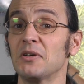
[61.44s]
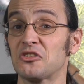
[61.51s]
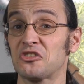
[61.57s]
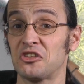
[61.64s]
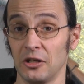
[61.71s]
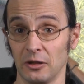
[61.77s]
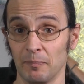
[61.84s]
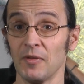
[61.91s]

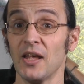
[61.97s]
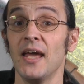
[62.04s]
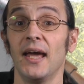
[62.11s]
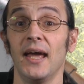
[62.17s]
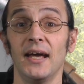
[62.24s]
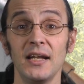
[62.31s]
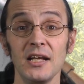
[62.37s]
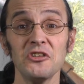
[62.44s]
But still,
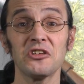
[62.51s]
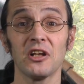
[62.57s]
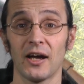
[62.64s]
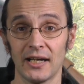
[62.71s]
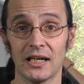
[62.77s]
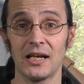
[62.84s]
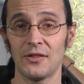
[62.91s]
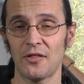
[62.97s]
it is
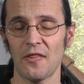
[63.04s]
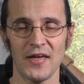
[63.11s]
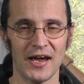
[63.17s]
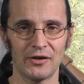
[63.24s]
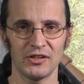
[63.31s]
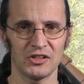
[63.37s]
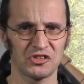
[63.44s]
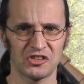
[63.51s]
likely that
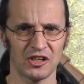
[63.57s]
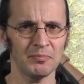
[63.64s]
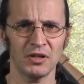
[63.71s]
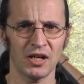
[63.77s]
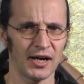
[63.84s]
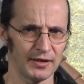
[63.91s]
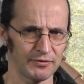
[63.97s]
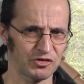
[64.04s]
there is
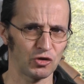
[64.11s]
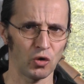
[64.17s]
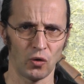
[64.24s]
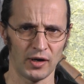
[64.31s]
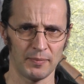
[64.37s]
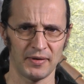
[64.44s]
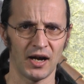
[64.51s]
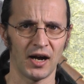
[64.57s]
some kind of
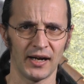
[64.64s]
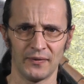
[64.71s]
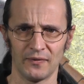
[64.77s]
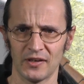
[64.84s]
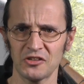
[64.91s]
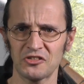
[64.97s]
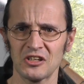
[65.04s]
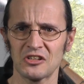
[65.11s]
story
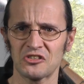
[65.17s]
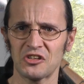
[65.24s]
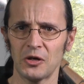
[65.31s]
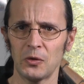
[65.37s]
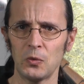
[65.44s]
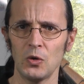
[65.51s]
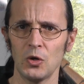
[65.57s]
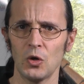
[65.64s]
behind this,
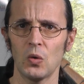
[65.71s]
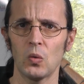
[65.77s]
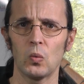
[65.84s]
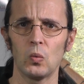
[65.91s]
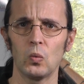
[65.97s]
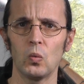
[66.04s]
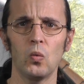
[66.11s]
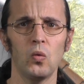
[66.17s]
so
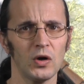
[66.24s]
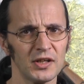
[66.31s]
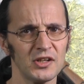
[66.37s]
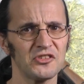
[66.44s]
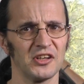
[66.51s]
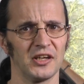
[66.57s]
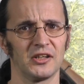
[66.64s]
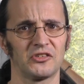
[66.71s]

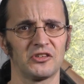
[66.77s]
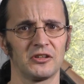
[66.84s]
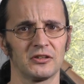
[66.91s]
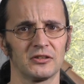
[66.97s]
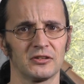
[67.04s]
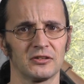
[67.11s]
what is it?